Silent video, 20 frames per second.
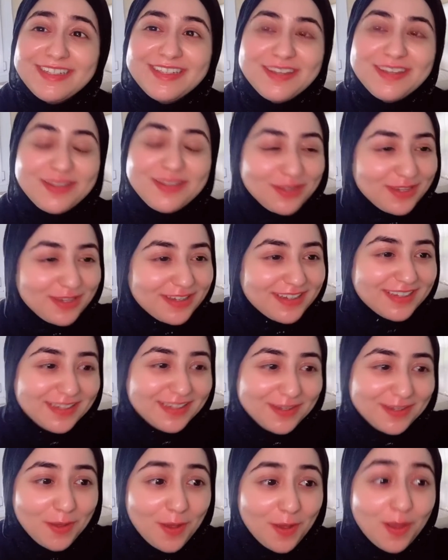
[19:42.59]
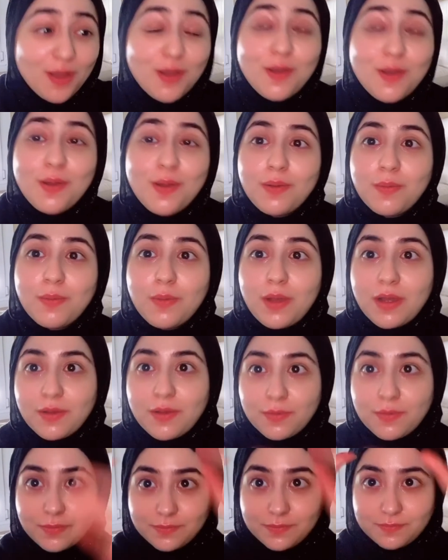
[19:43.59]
Like, wow.